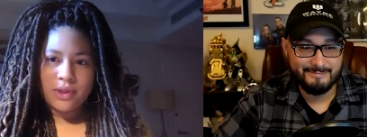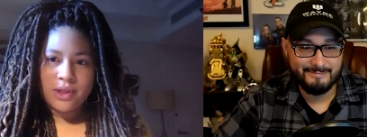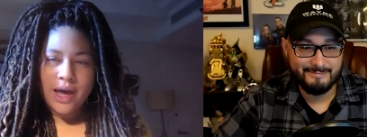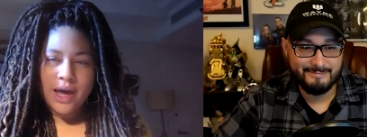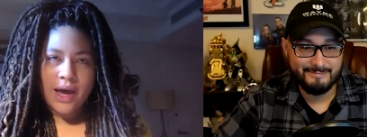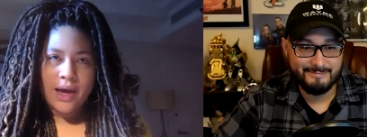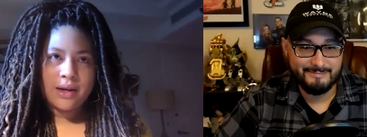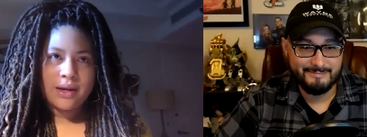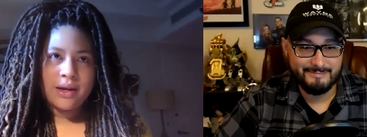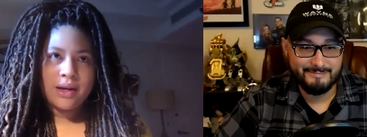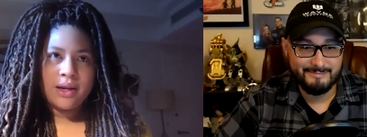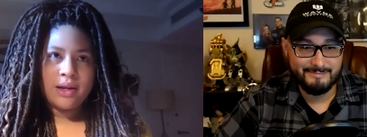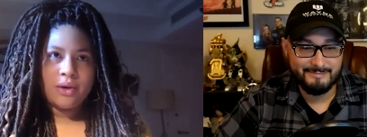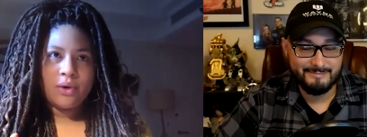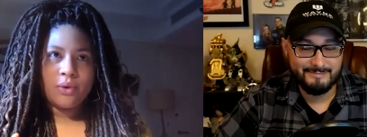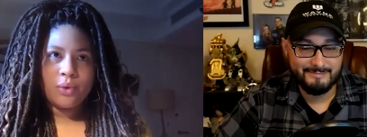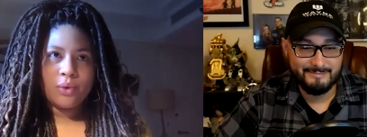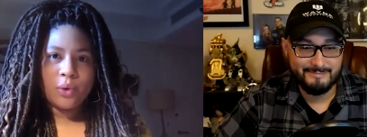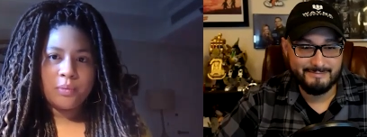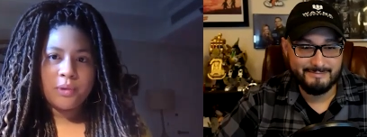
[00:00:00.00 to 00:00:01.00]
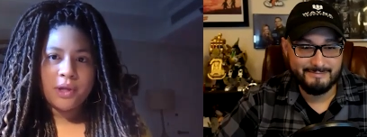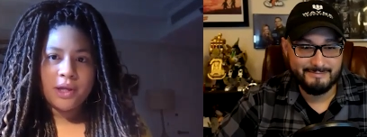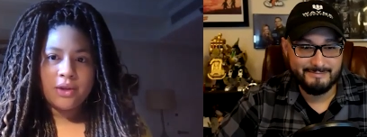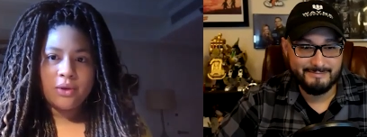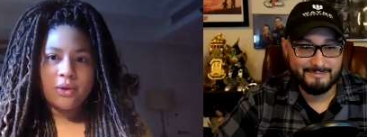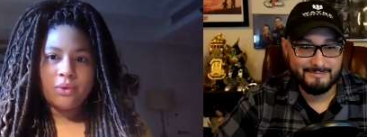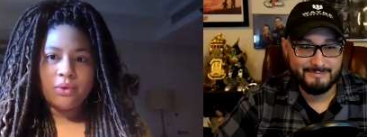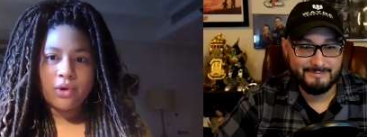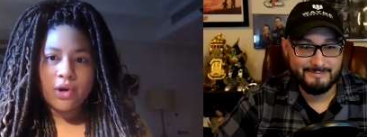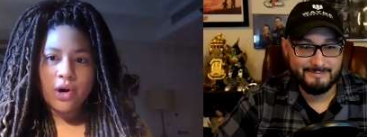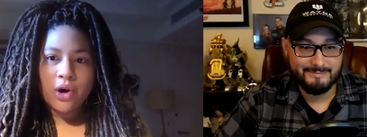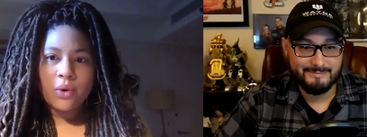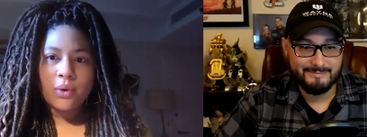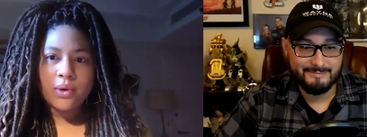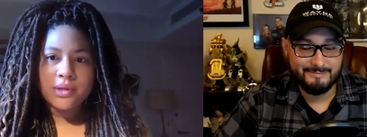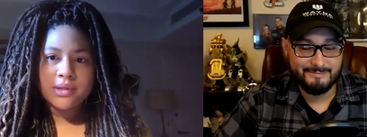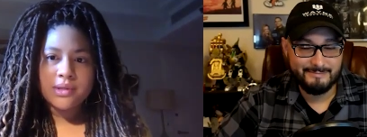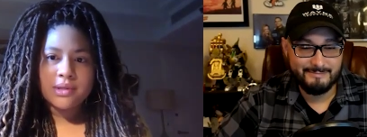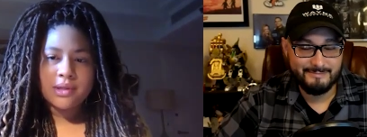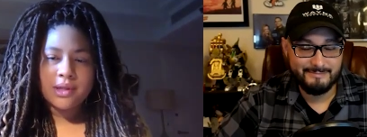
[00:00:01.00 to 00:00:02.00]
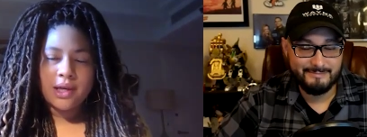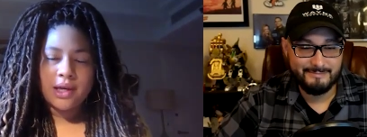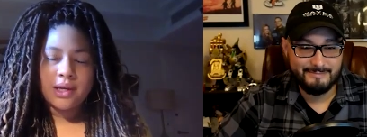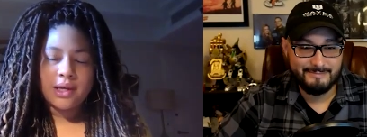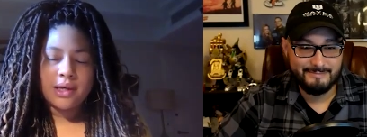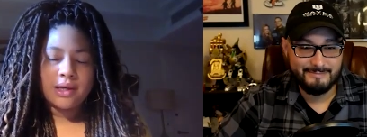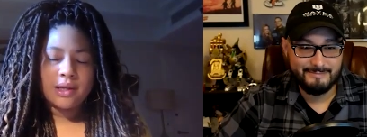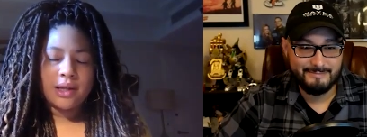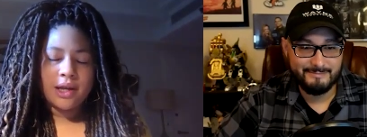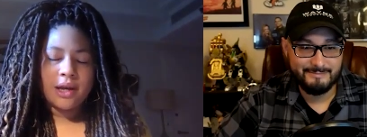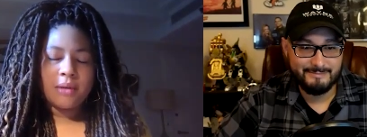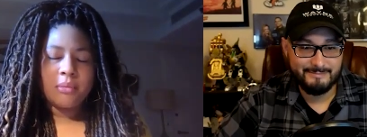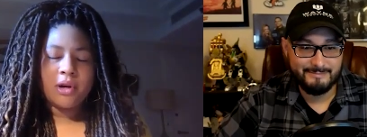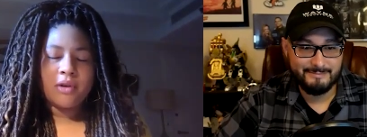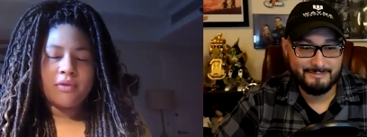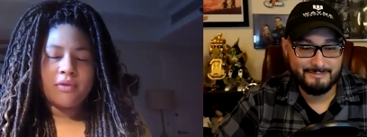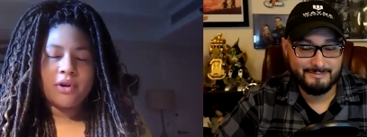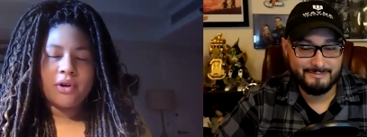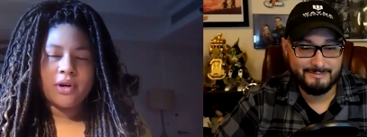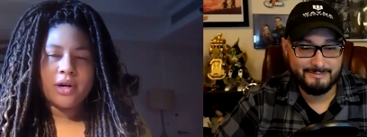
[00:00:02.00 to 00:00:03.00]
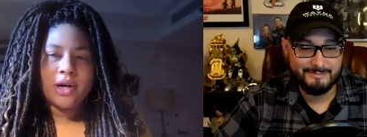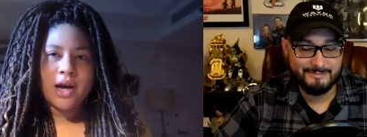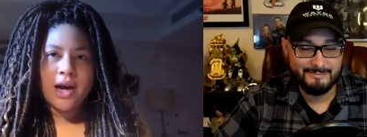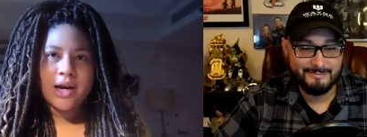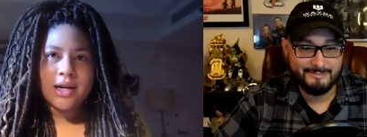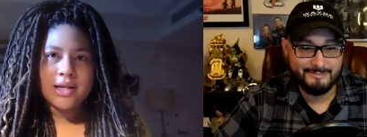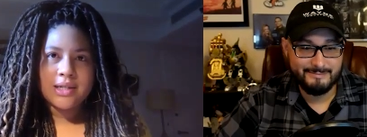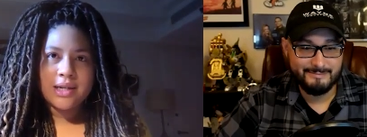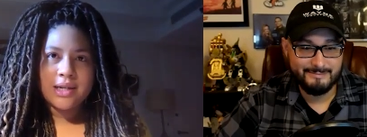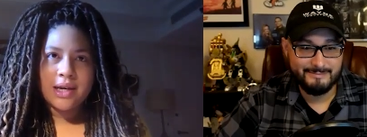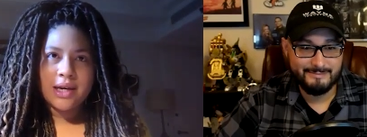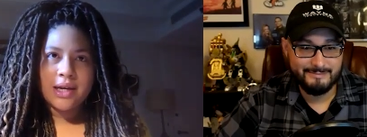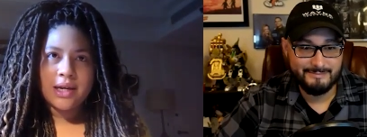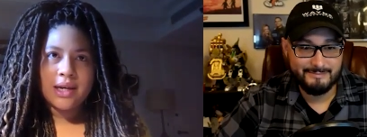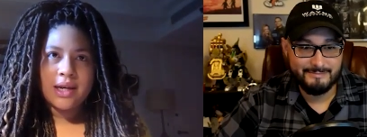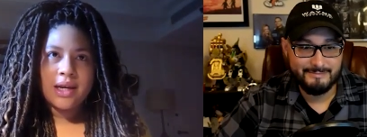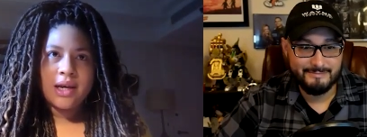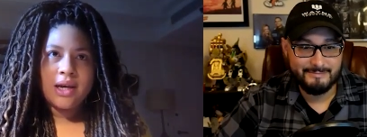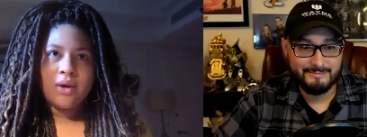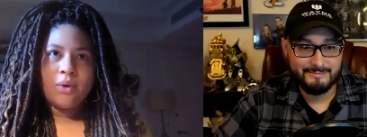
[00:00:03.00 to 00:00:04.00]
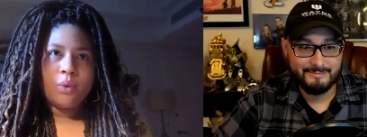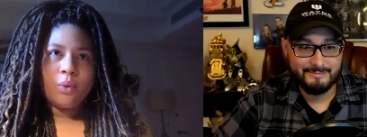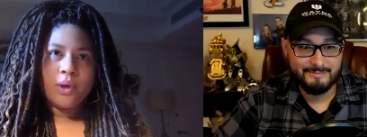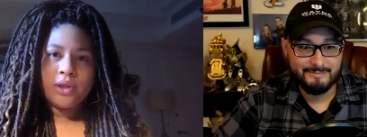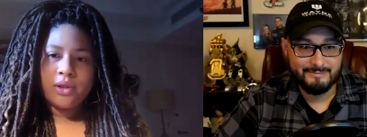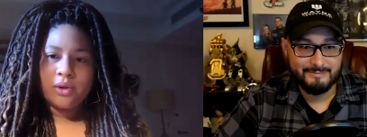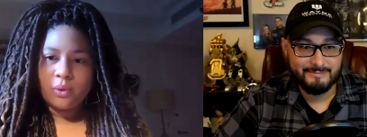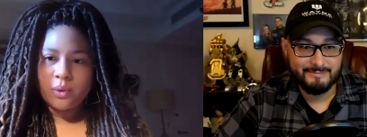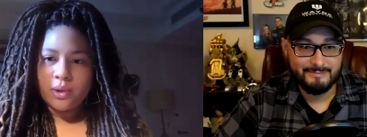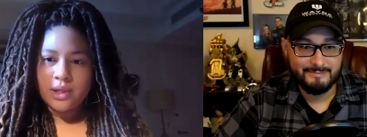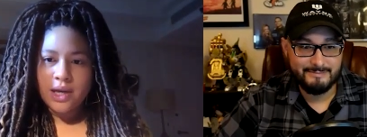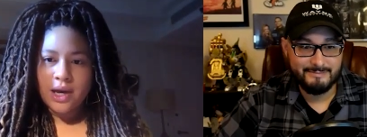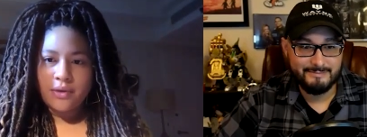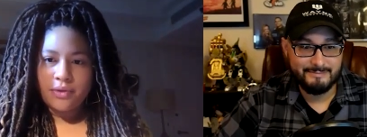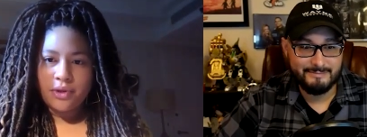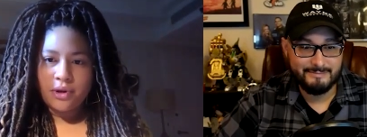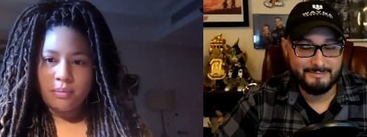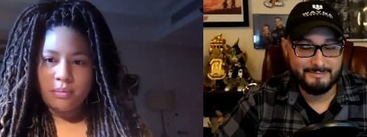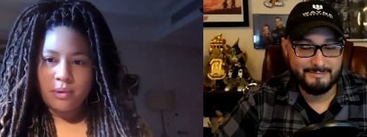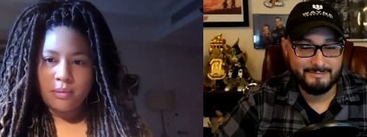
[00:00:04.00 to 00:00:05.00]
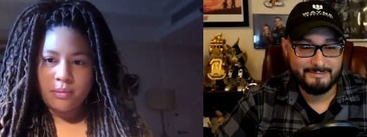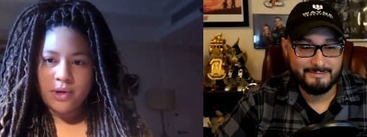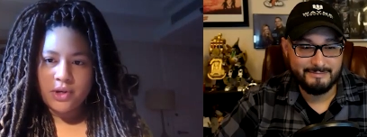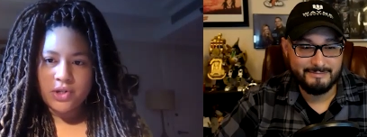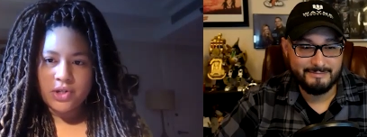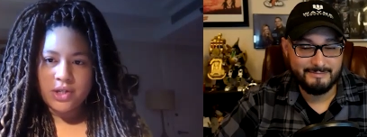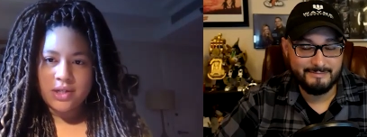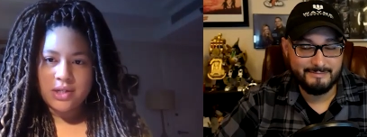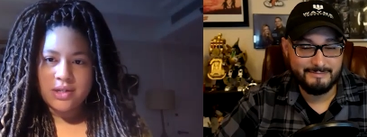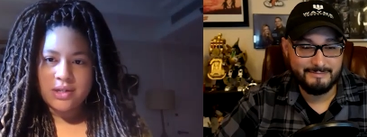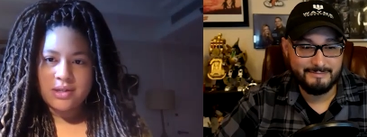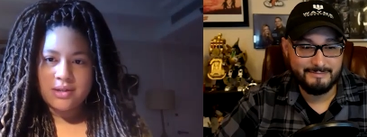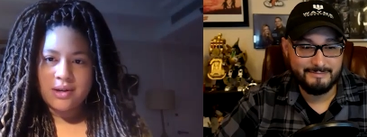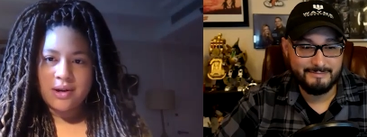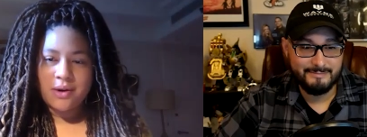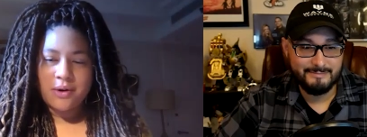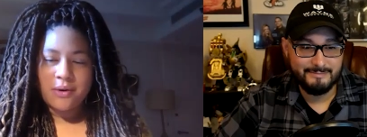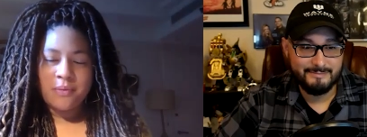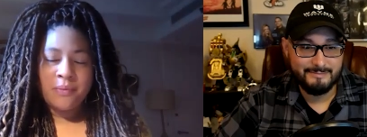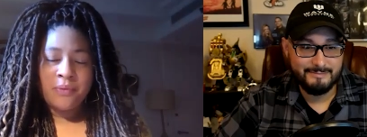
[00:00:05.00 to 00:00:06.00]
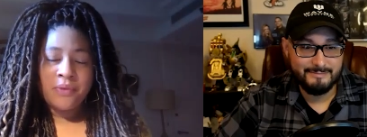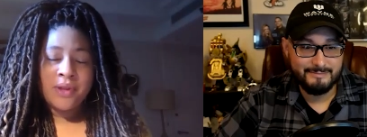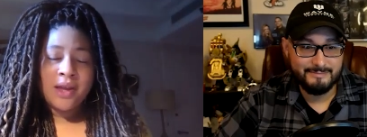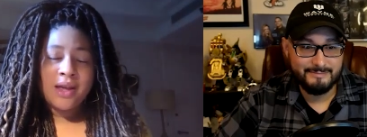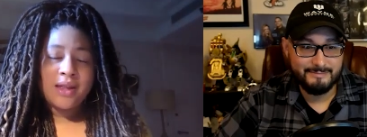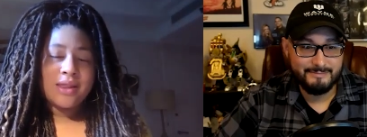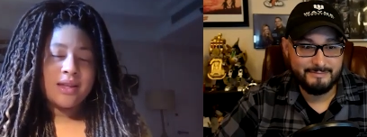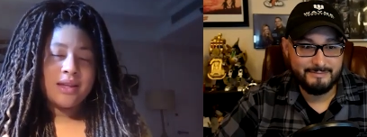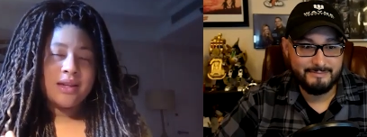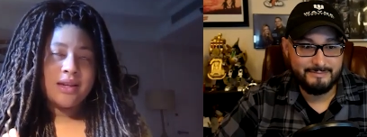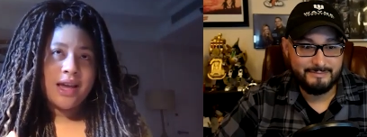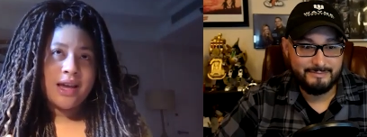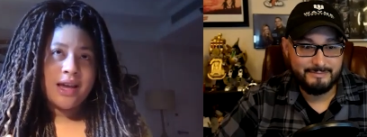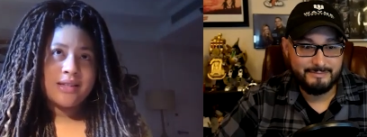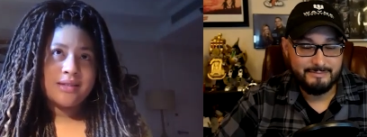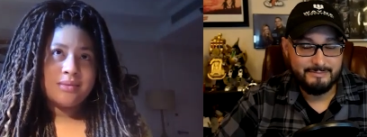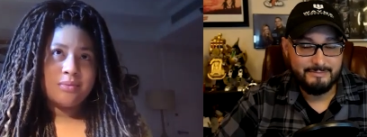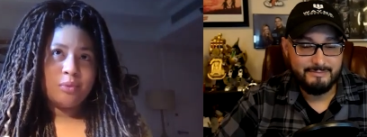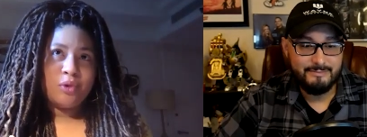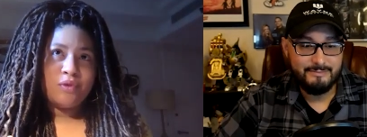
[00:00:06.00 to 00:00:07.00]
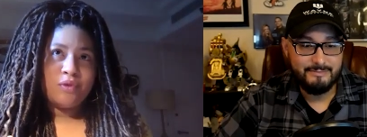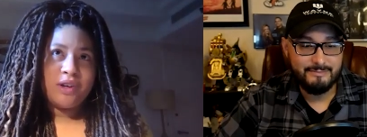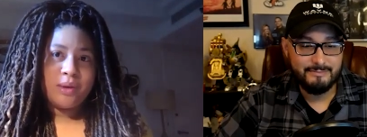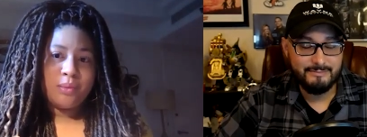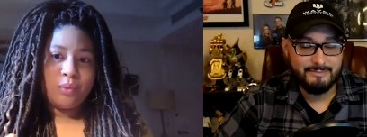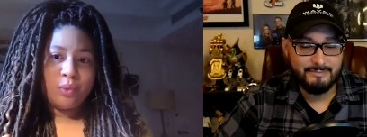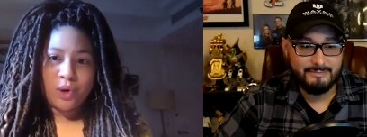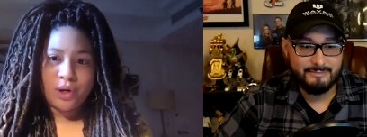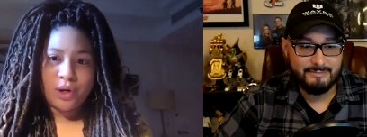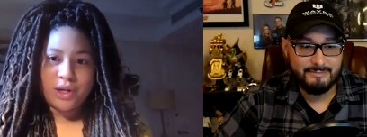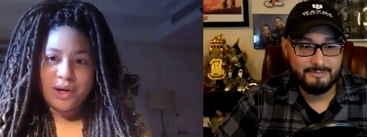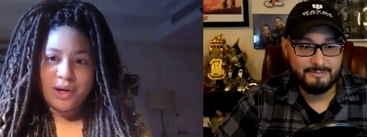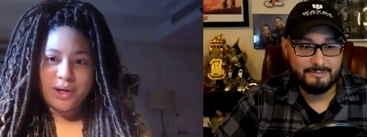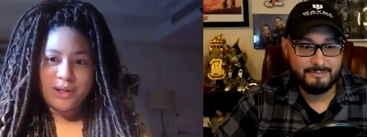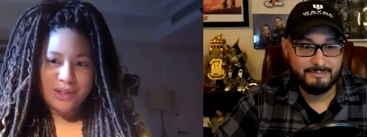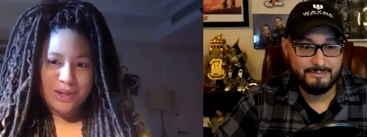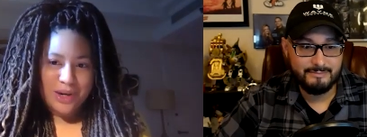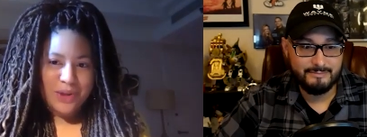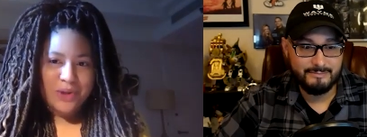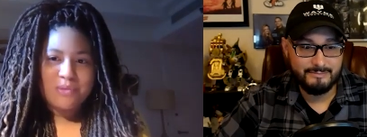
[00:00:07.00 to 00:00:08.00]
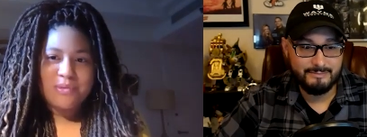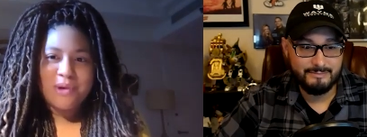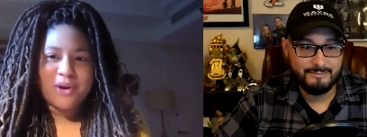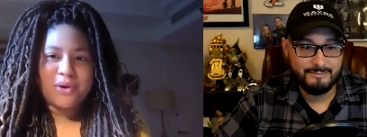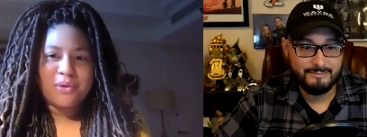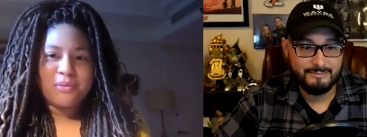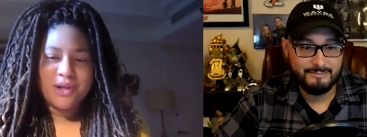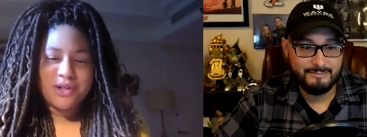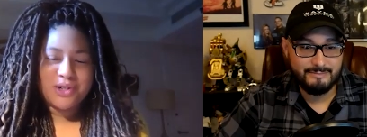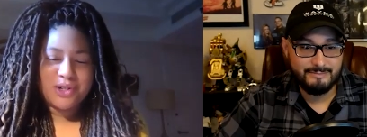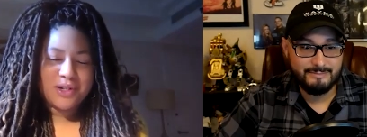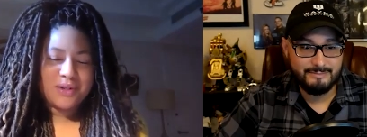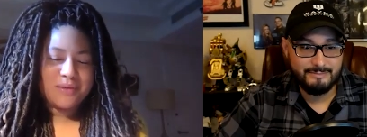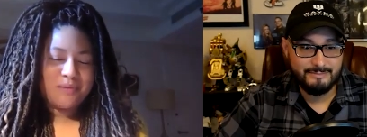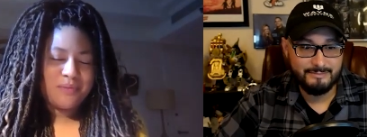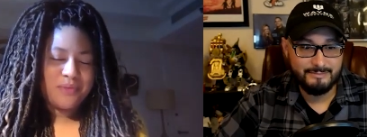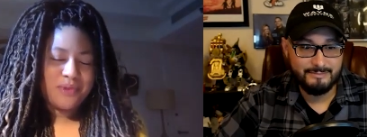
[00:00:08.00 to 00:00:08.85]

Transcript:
Speaker 1: that group that you know is like clamoring for your content with or without their permission. So the next movie I'm working on is another micro budget.